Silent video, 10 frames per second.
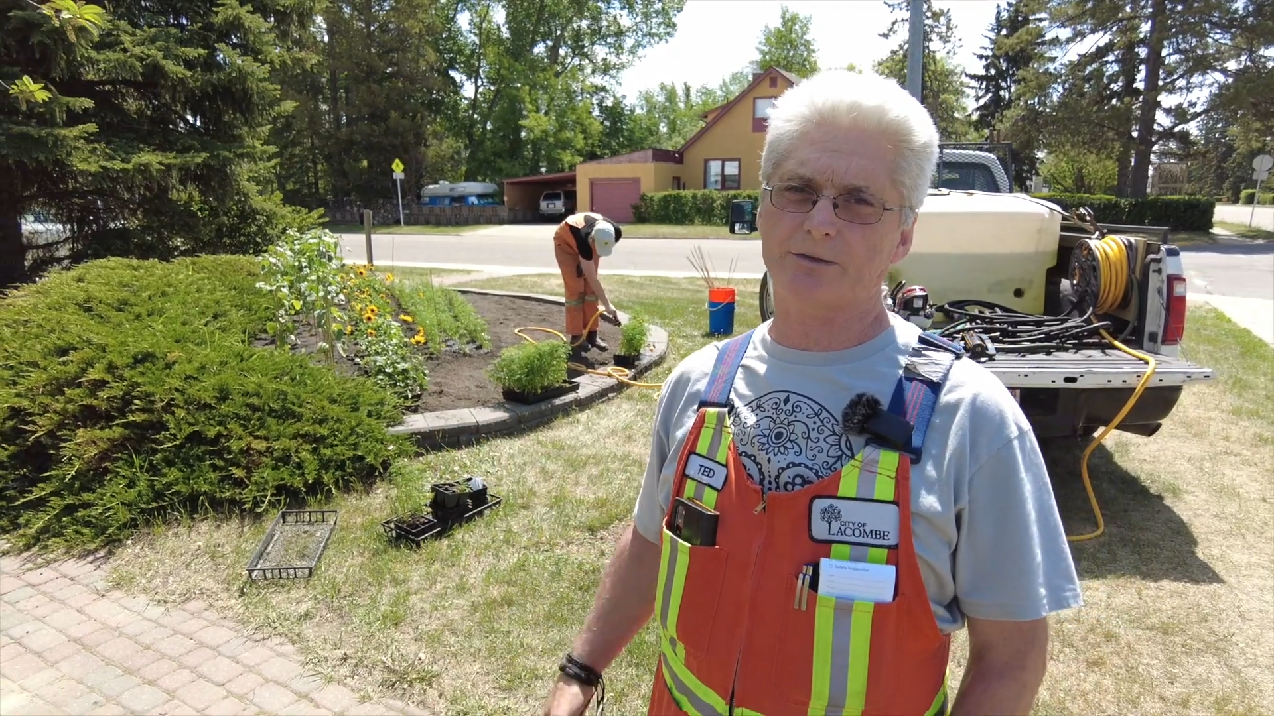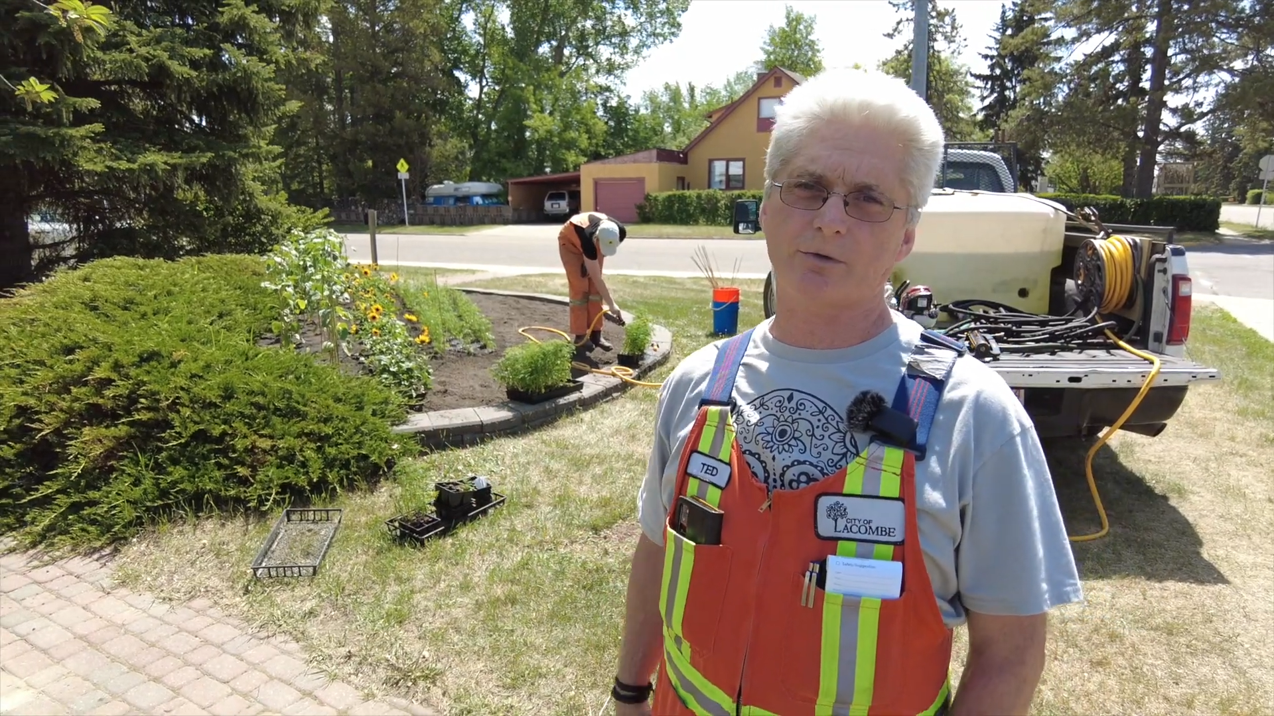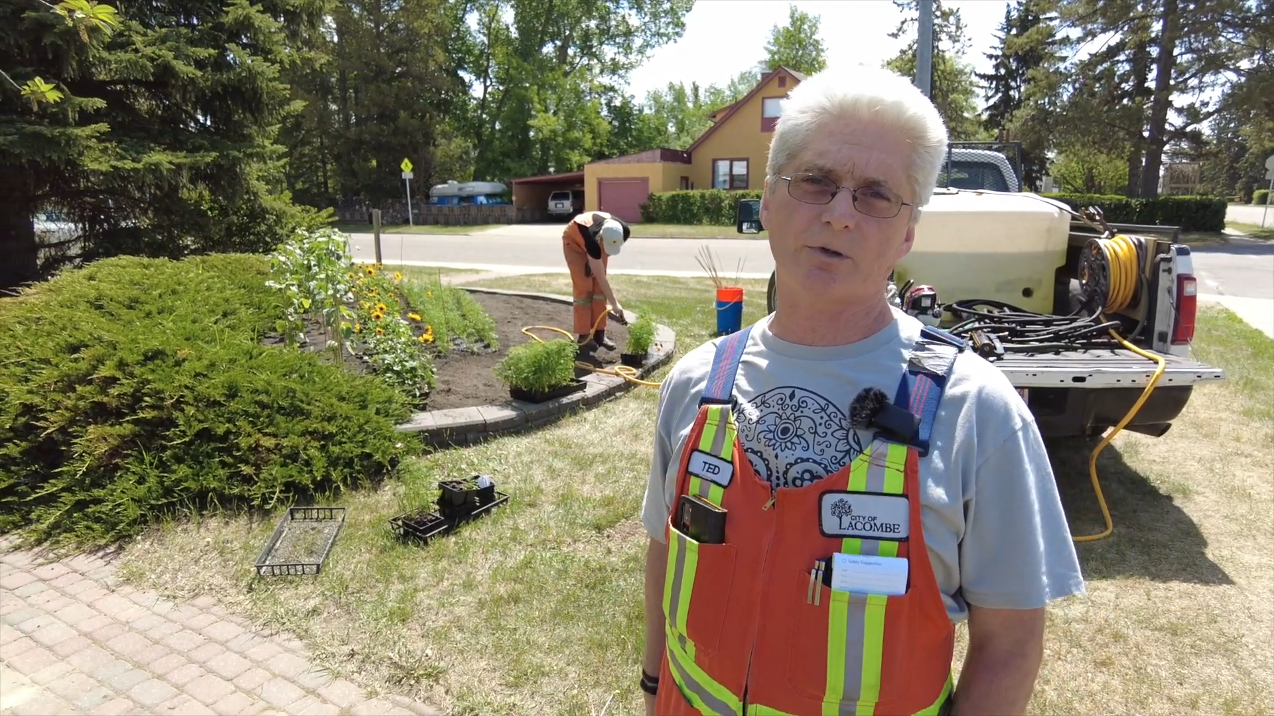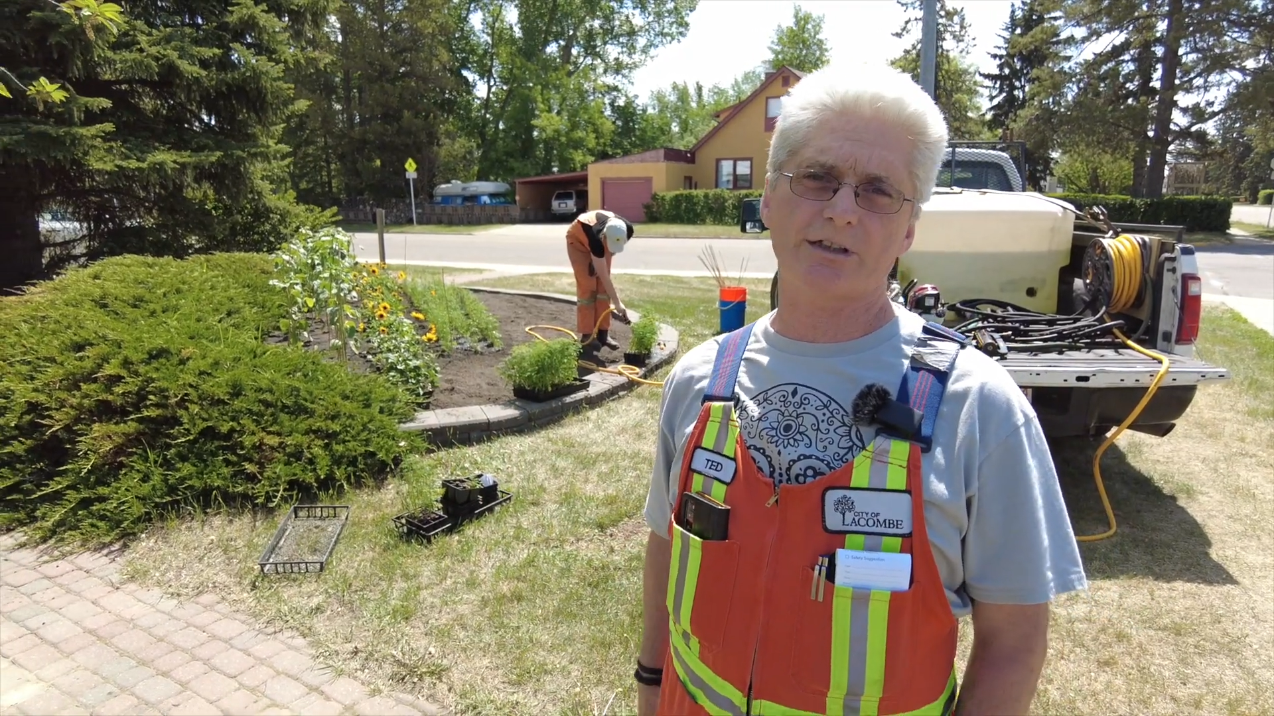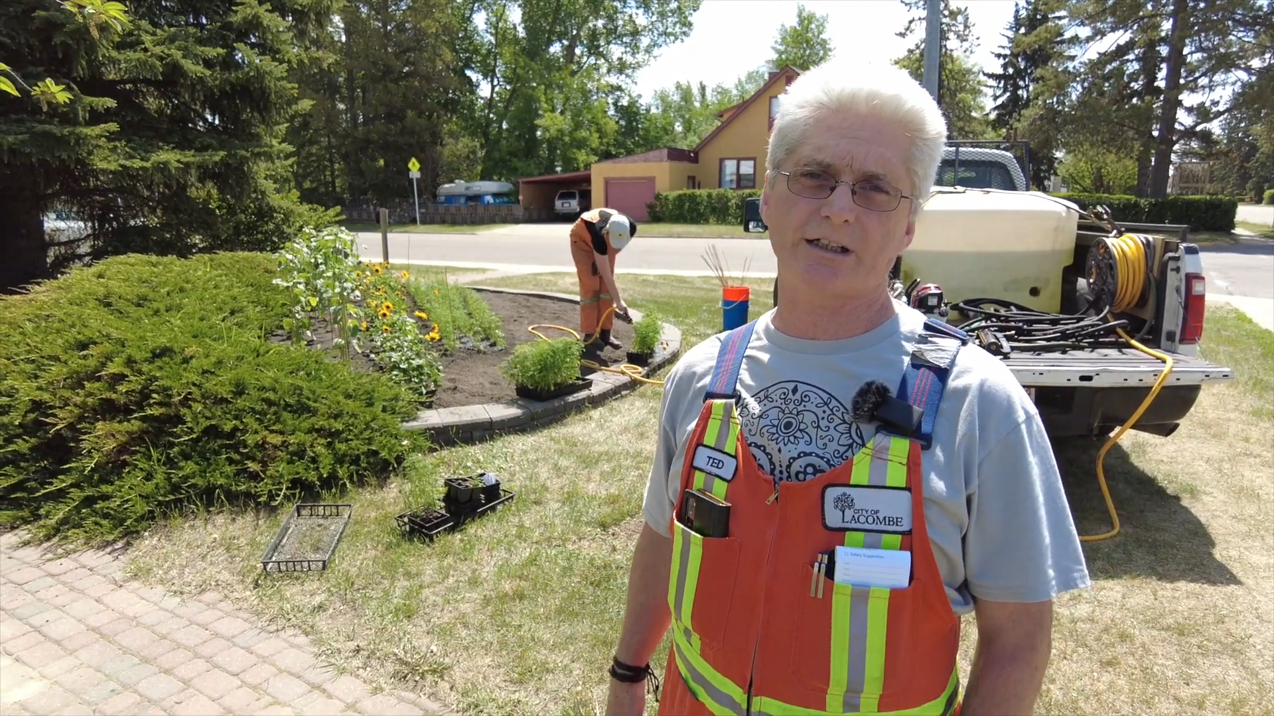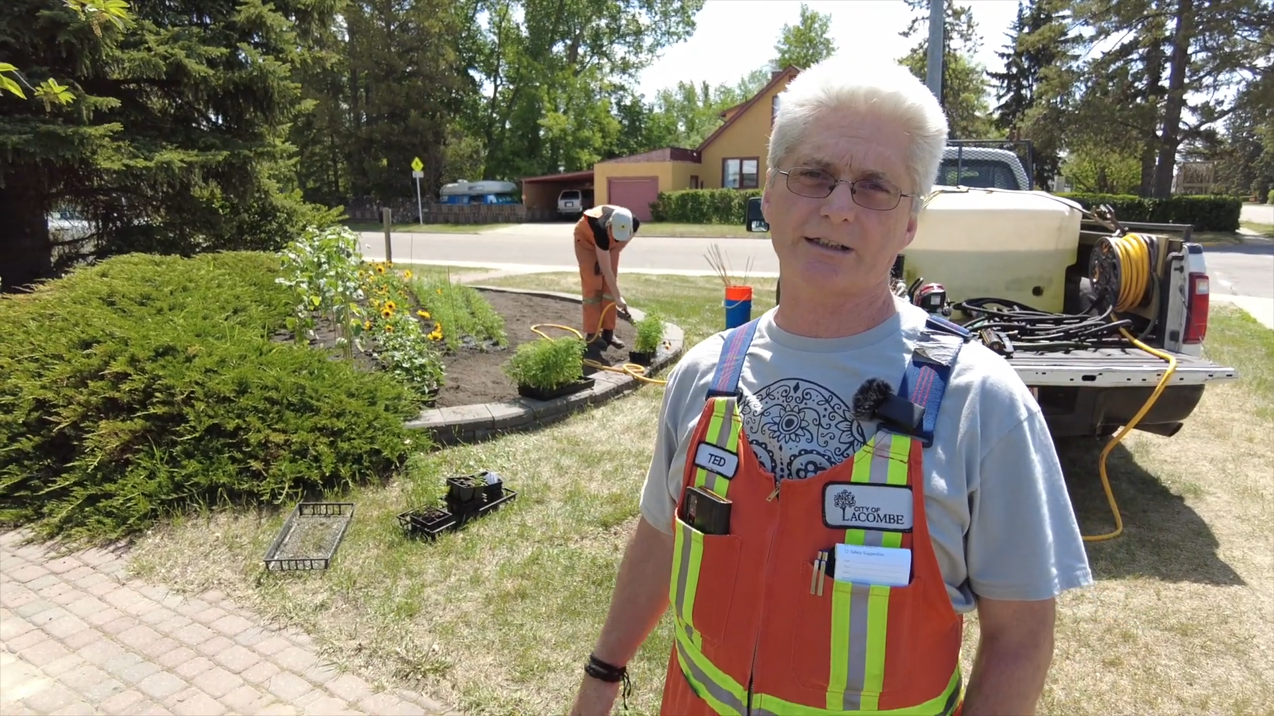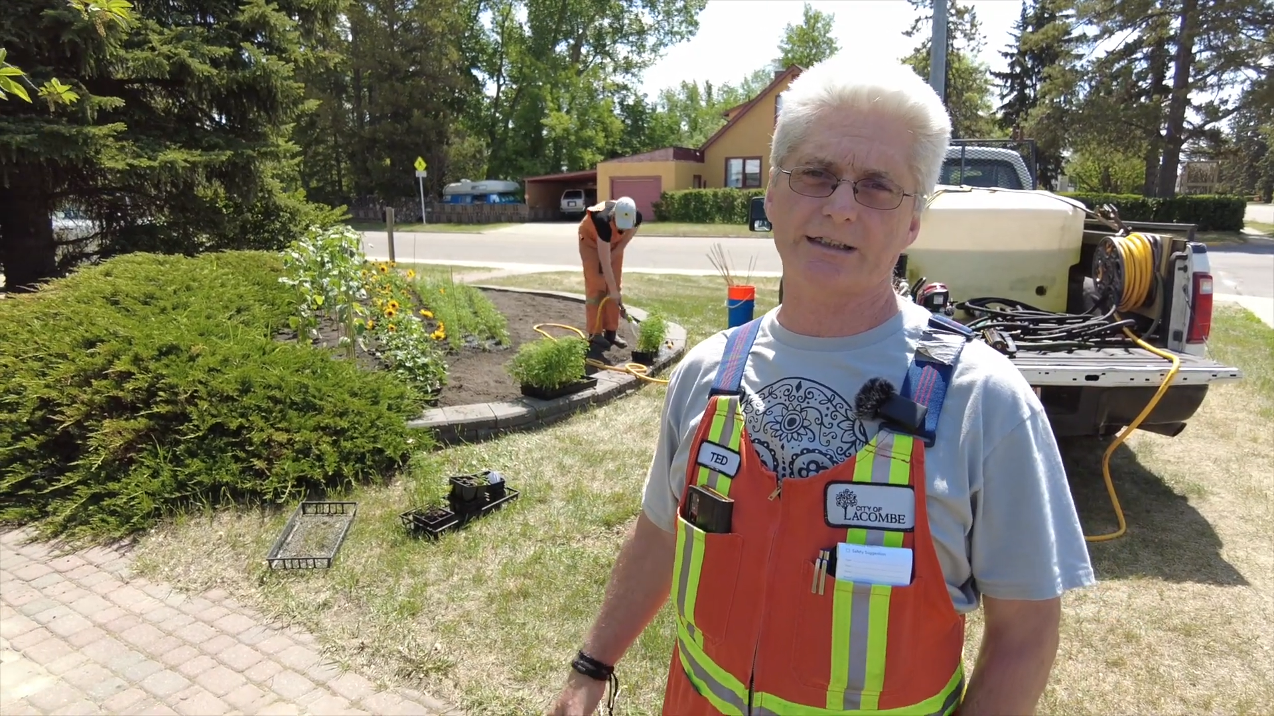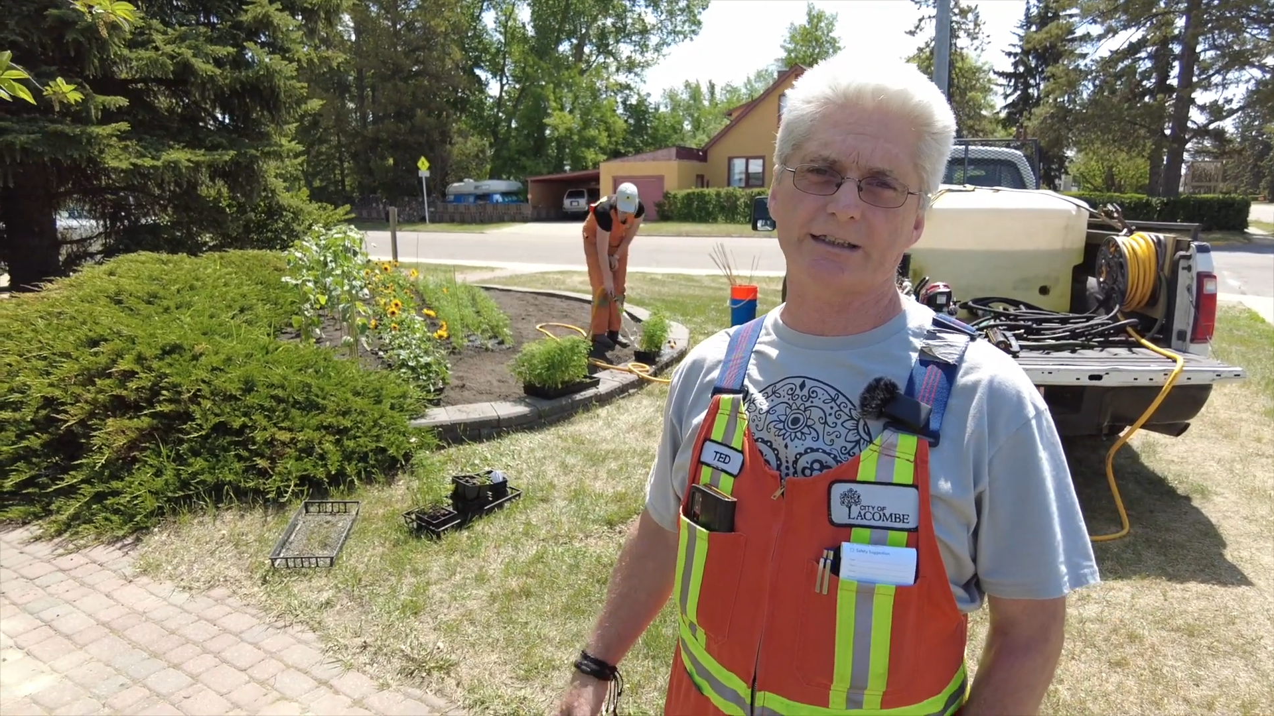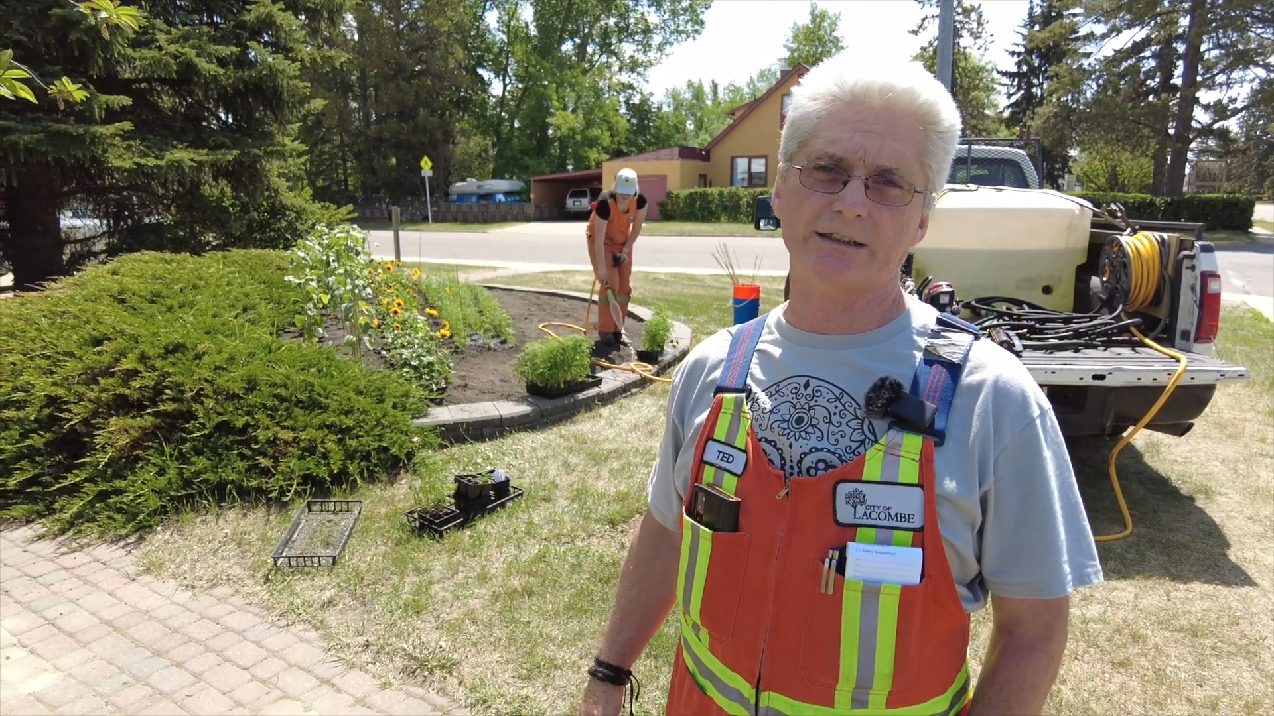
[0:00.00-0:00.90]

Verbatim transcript: rototilling